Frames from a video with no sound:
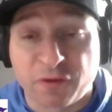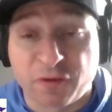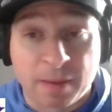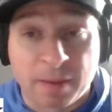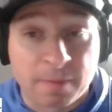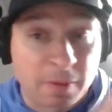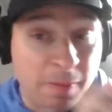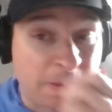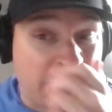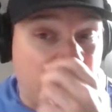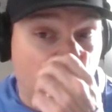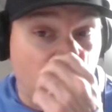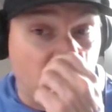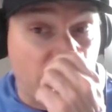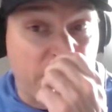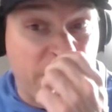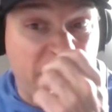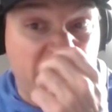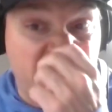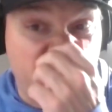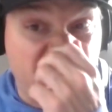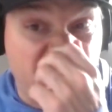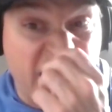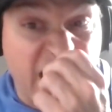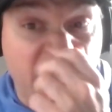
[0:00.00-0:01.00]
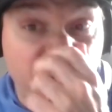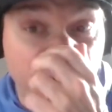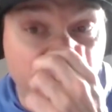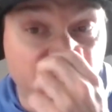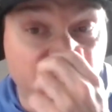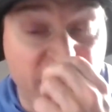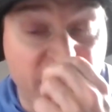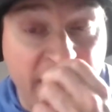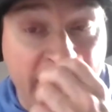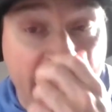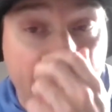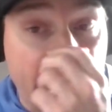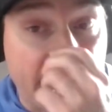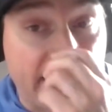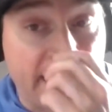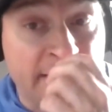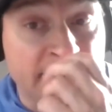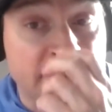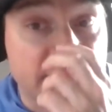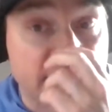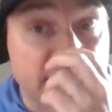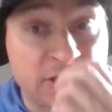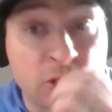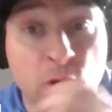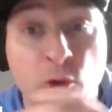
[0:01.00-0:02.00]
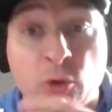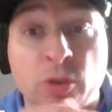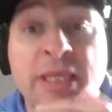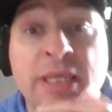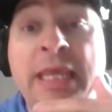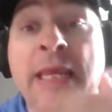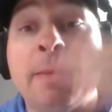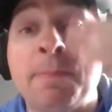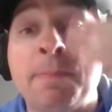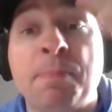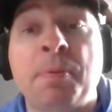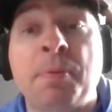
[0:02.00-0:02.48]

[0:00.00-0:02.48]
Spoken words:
them to be able to pivot off of that and still keep,